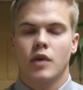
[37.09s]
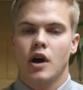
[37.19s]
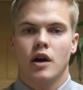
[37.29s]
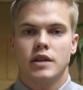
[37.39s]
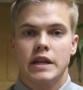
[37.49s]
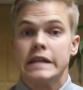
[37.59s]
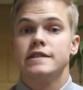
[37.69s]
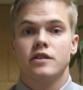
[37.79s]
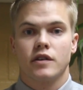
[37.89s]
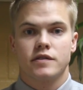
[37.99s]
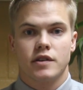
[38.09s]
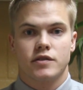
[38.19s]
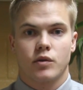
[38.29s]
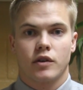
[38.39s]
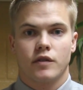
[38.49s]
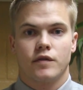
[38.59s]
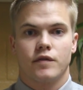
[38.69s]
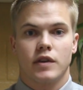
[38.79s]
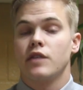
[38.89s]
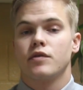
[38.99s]
uh, easier to sort of
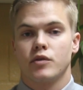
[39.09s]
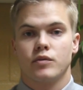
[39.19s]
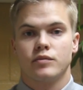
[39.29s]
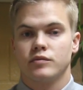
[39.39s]
get through.